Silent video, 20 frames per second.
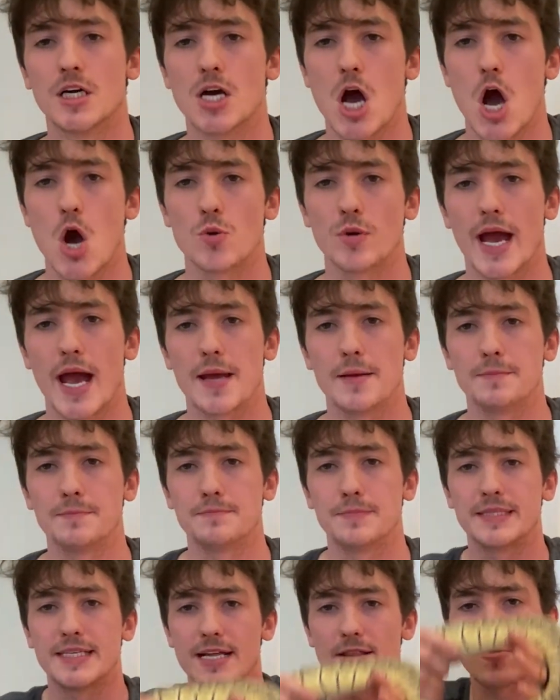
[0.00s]
Okay,
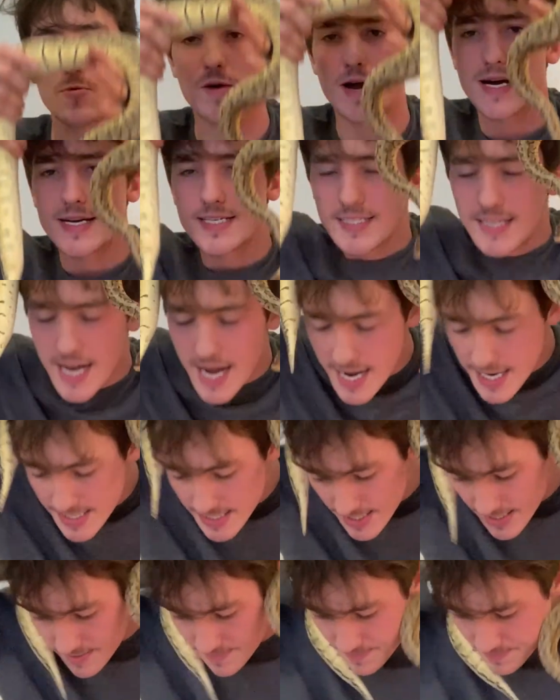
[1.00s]
but otherwise,
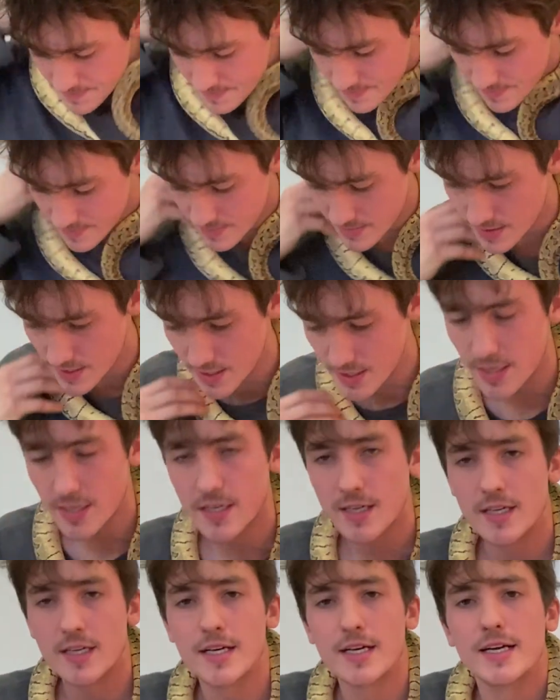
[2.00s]
guys,
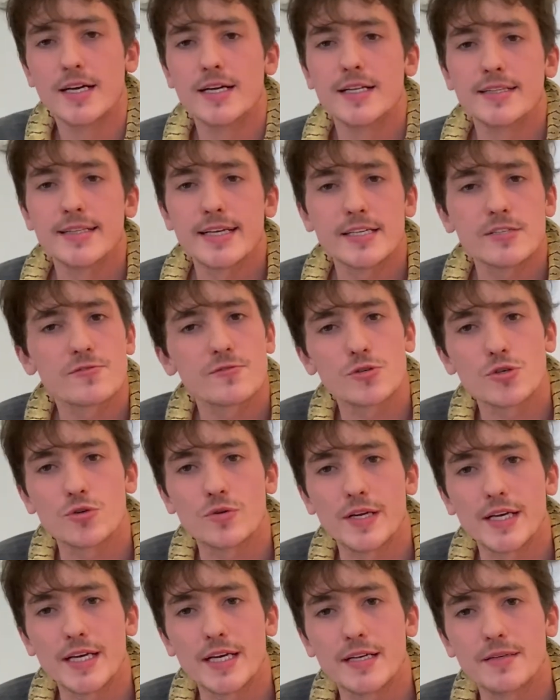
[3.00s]
thanks for
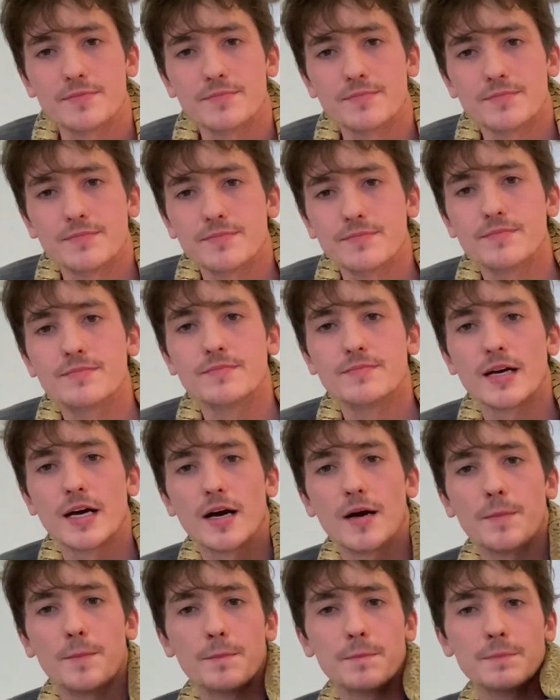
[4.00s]
tuning in.
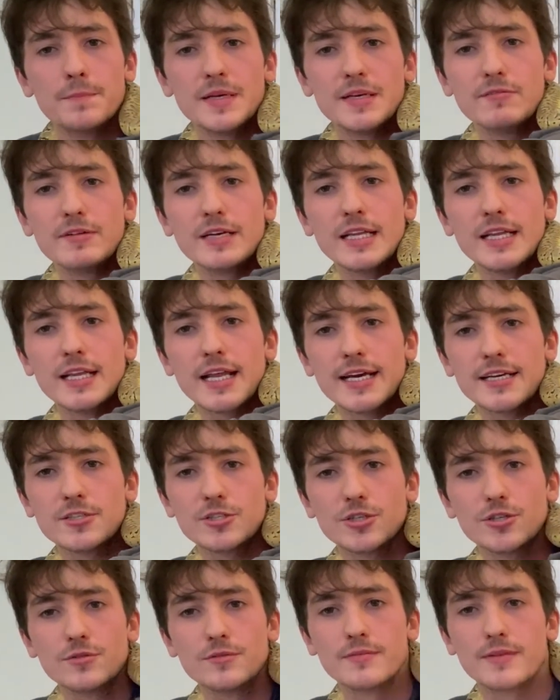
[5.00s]
He really likes
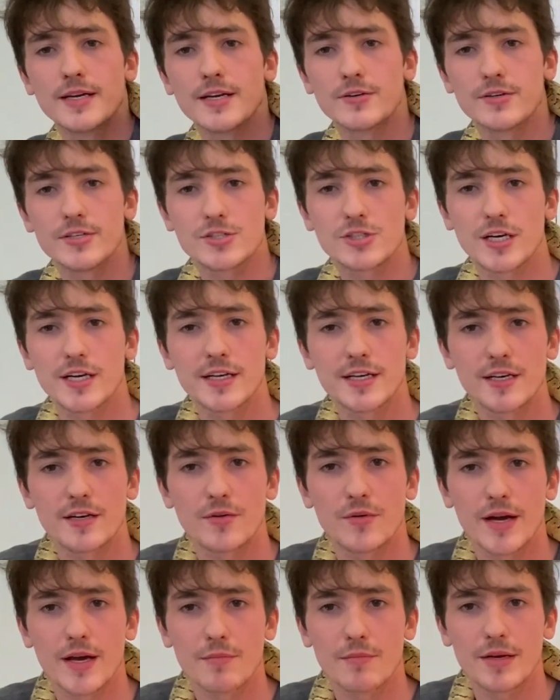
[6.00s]
you. I know he's trying to get
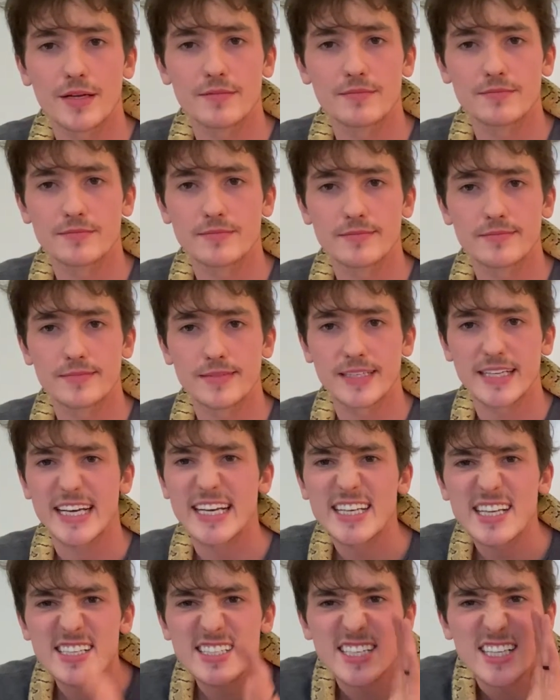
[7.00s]
away, but he
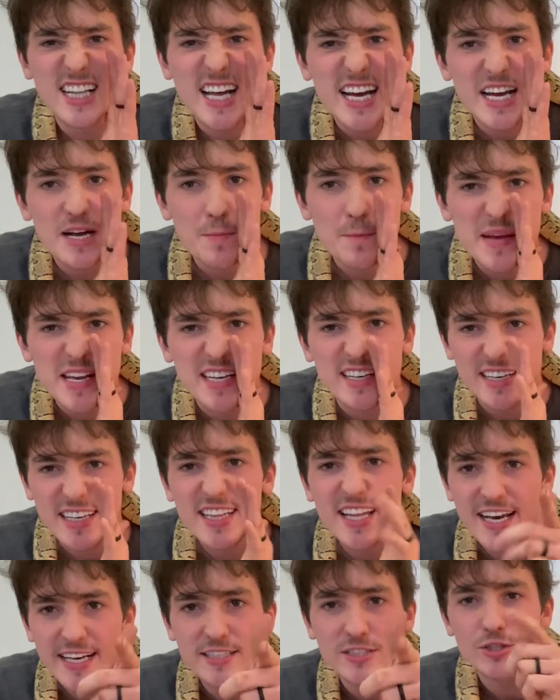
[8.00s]
doesn't like me. He
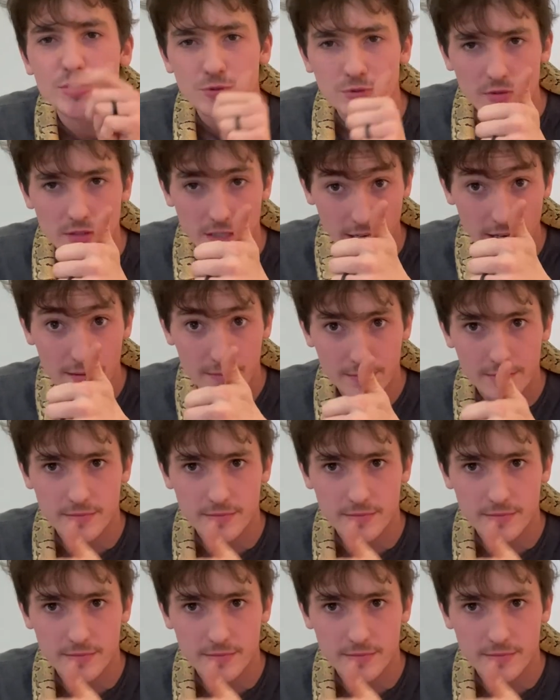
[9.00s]
likes you, okay?